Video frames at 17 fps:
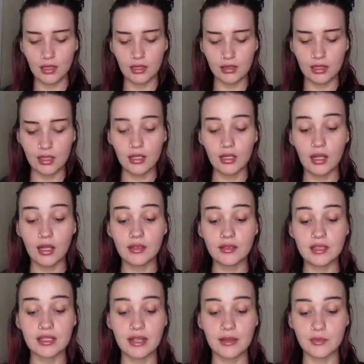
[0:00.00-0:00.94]
Thank God
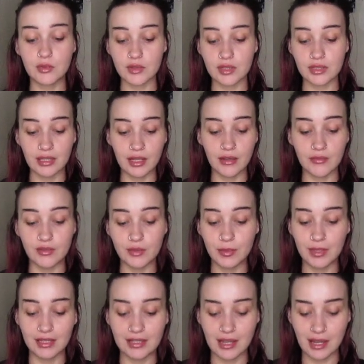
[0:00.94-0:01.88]
this comes with gloves,
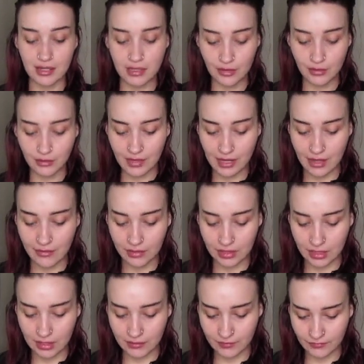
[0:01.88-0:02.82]
because I don't have
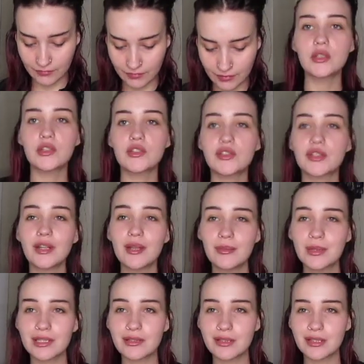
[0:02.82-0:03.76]
any. Should I
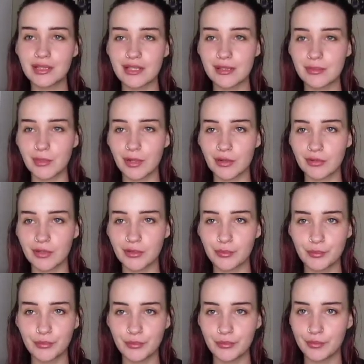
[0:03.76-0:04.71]
be doing this in my
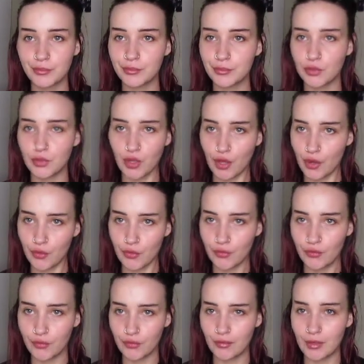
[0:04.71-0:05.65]
room? No.
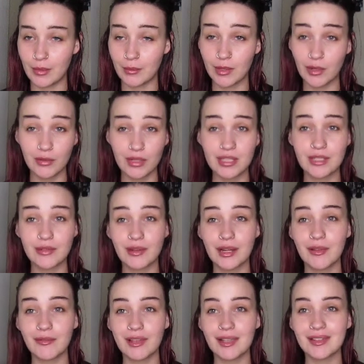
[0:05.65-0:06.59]
Am I going to
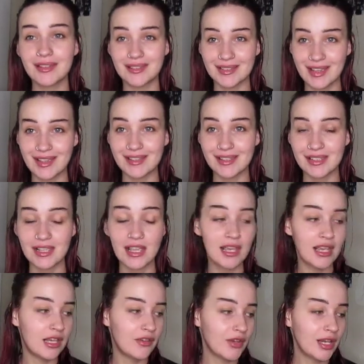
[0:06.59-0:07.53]
anyway? Yes.
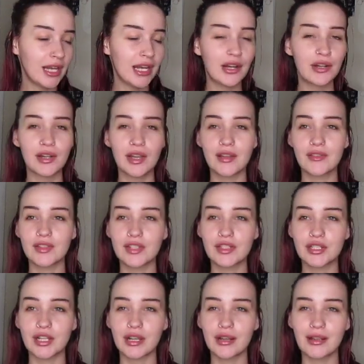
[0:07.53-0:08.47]
If I can hair dye on this
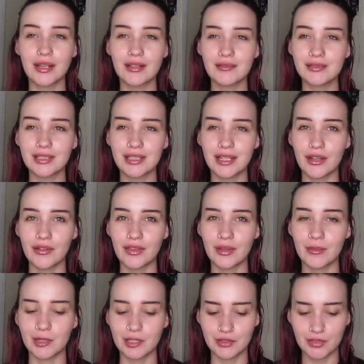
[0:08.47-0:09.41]
chair, I don't really care
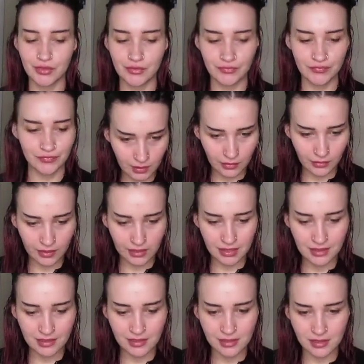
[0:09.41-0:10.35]
that much. Oh, I
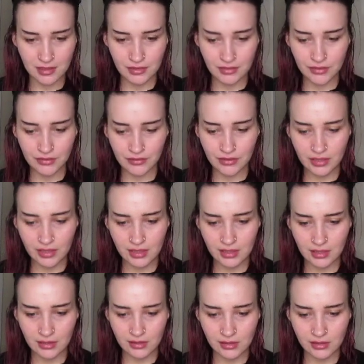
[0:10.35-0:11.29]
need scissors for this?
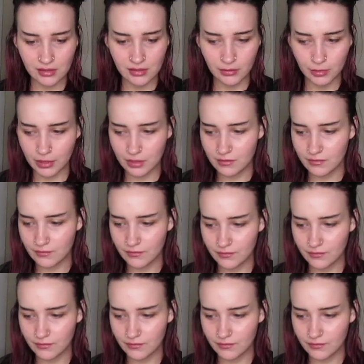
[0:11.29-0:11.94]
That's stupid.